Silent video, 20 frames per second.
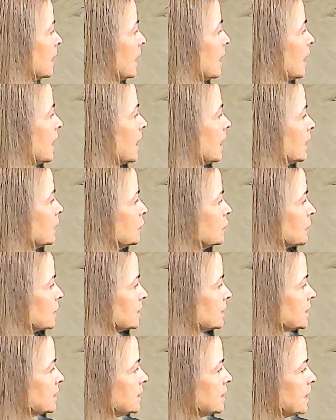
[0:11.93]
and you can
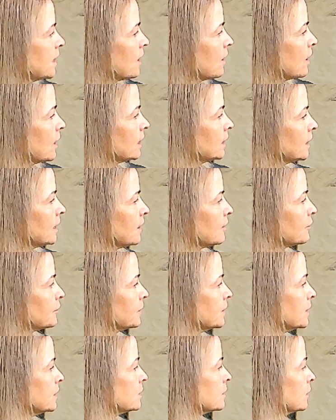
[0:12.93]
see how I left
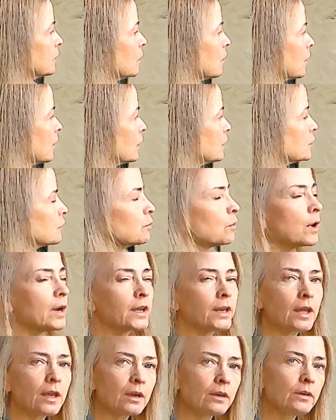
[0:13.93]
these large
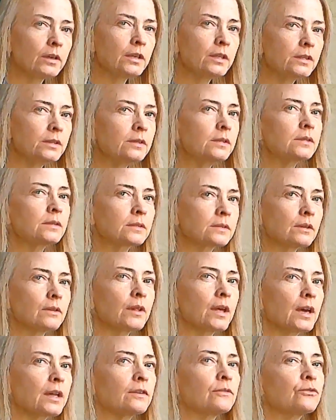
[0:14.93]
white areas so
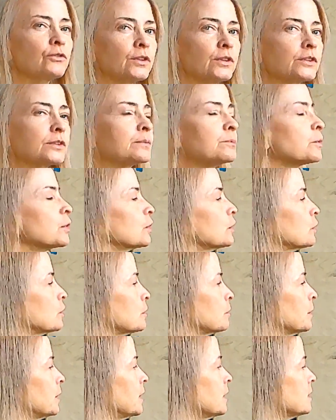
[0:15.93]
that it feels more
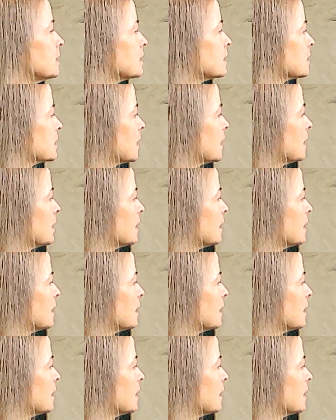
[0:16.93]
luminous.